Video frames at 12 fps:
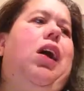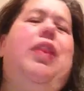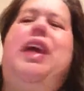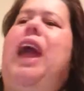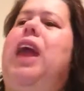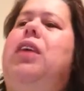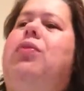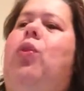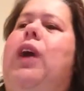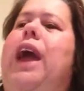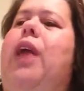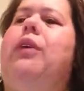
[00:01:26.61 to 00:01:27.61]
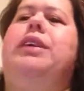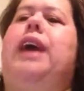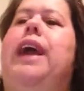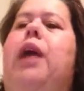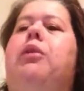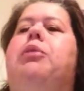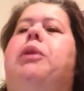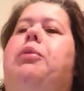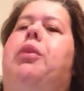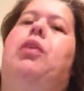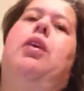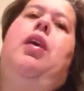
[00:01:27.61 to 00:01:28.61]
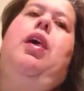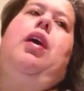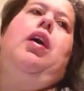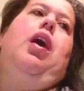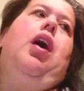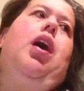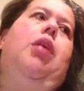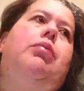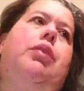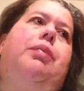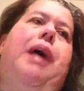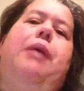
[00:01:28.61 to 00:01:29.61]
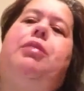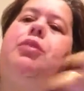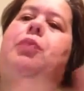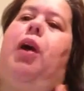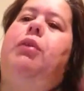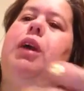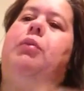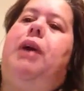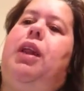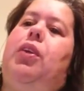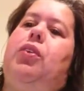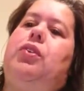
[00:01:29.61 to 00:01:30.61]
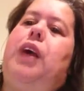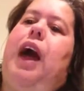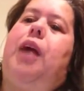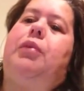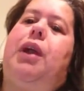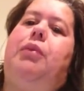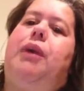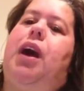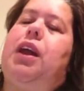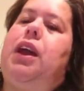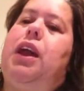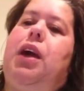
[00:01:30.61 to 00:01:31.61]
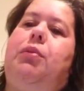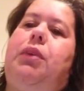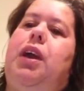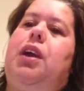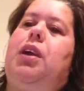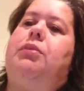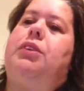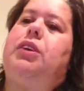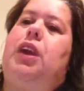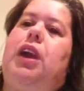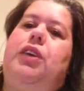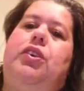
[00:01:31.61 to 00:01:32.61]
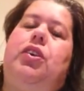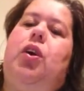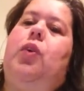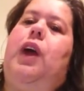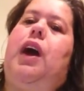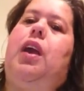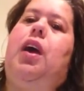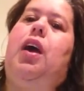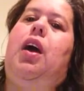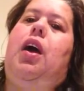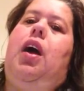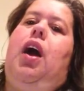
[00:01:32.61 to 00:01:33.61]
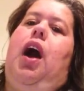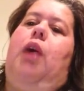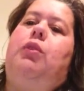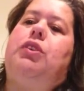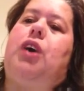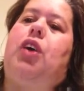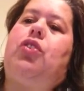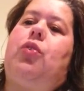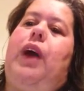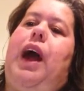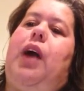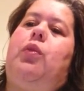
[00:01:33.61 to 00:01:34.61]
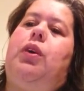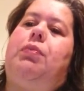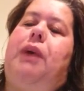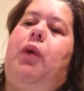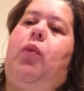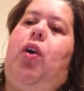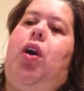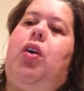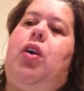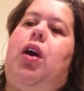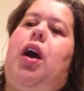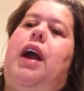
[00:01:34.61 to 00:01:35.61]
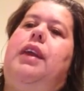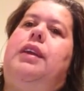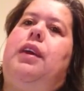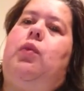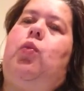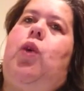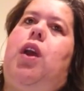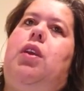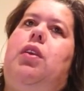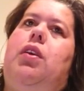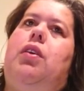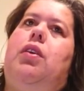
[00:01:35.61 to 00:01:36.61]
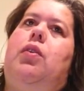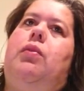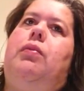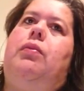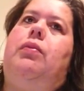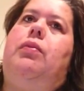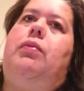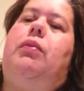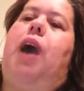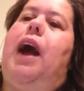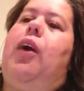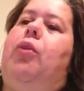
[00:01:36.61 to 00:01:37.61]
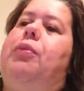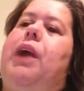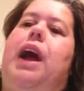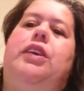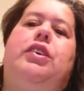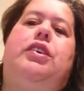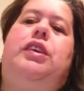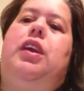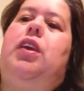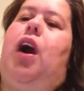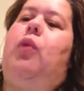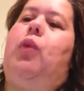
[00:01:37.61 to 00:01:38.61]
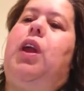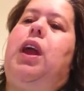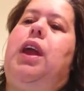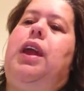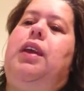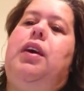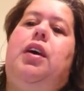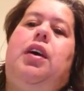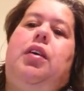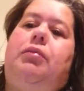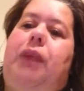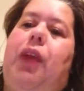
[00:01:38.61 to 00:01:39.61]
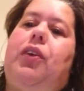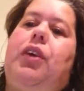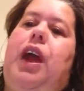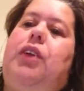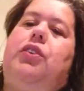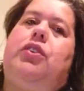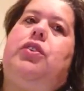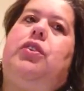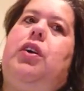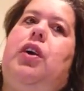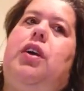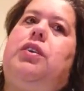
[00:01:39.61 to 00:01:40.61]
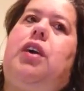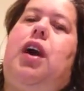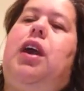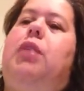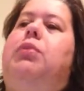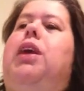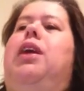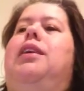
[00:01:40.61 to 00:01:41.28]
think 84 calories. I can't remember. Um, the paper's probably in my little sack, but I'm not going to get up and get it. I'm just going to let you know that I was on track with my water. I did one mile, but I just did not want to eat. Mother Nature still has not hit me.